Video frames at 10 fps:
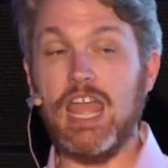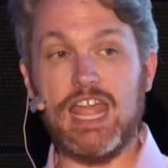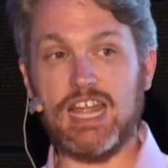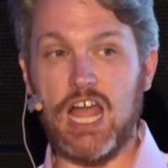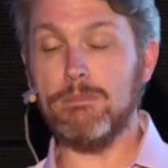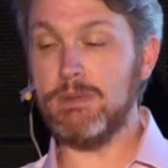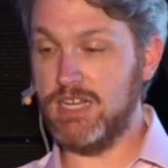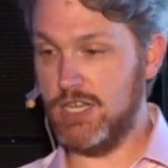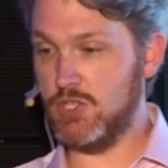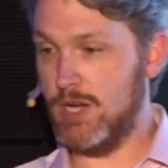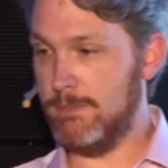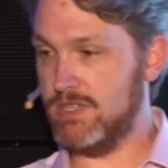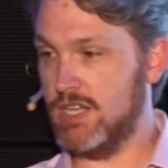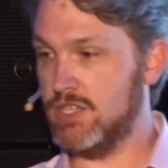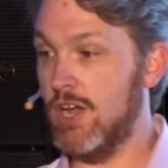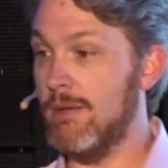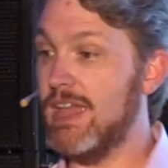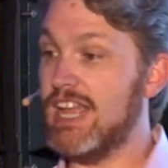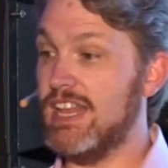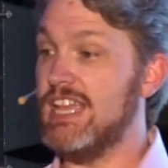It can't be done in 20% time.
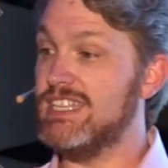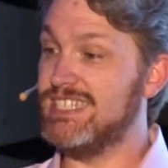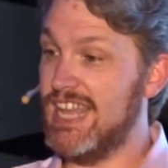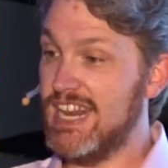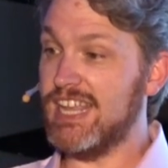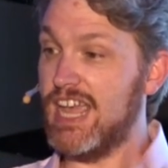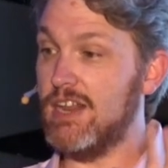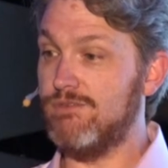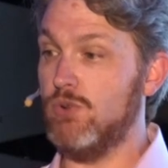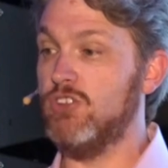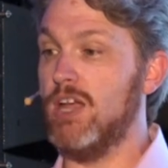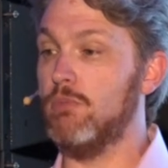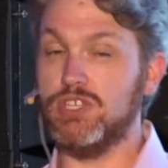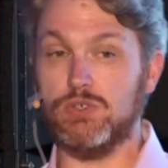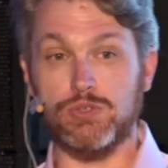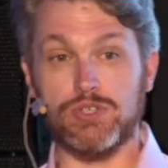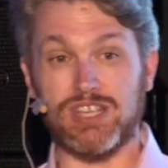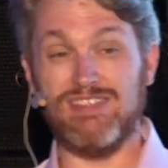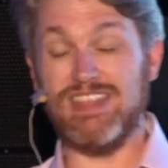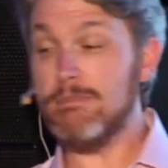It needs dedicated full time resources.
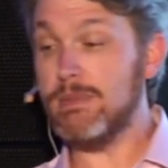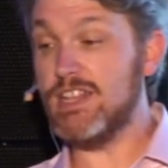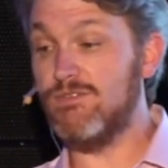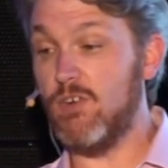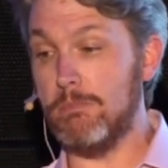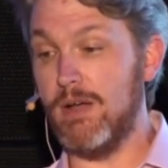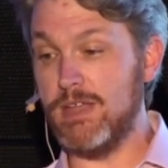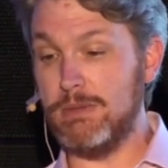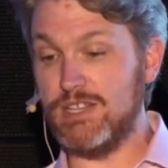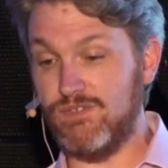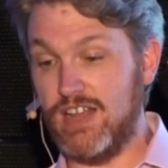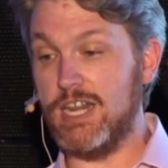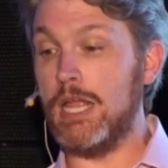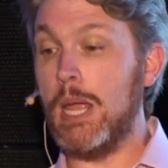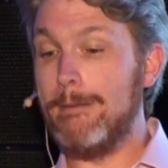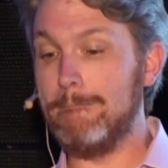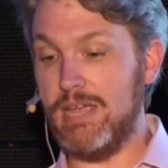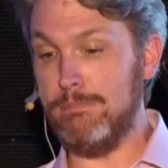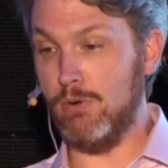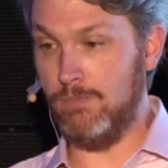And that means, means funding
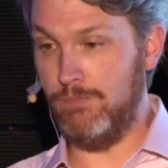people.